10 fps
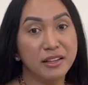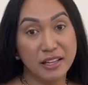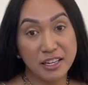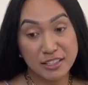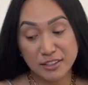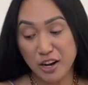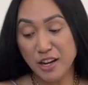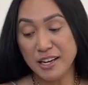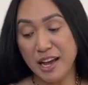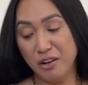then it's gone
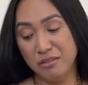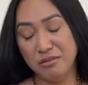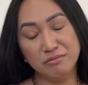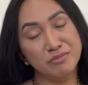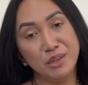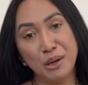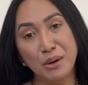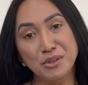now, you know.